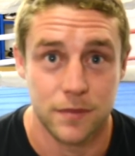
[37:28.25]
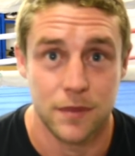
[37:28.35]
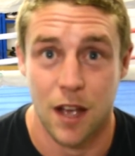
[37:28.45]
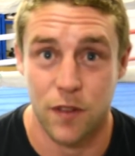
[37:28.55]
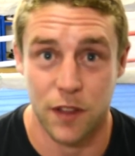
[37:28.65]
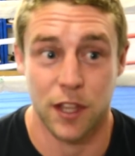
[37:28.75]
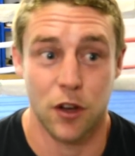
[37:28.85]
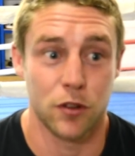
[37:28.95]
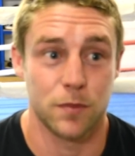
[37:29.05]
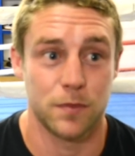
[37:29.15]
I've had the
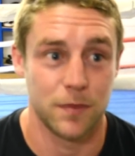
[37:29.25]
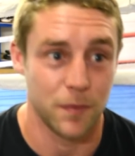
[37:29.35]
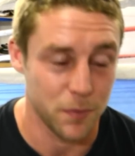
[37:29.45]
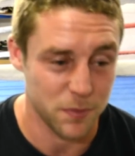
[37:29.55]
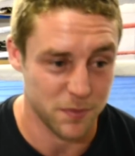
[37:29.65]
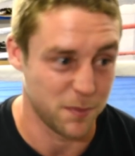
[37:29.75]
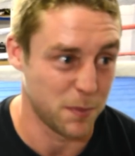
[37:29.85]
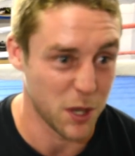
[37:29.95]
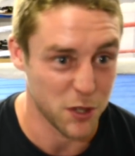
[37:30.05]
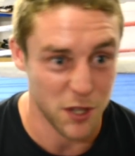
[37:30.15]
odd
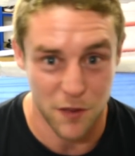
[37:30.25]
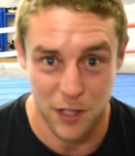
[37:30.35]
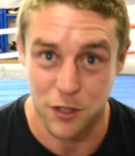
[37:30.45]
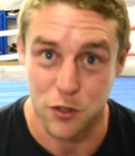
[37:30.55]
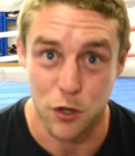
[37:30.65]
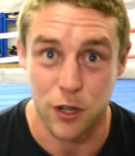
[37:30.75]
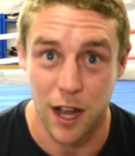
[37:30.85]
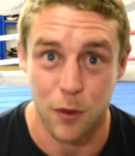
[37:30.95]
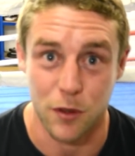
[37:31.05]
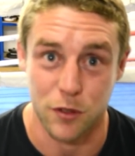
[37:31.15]
person I've had to chuck
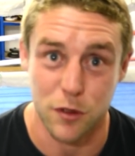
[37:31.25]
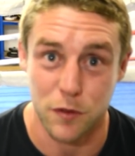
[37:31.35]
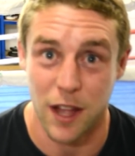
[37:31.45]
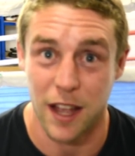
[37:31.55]
out and stuff like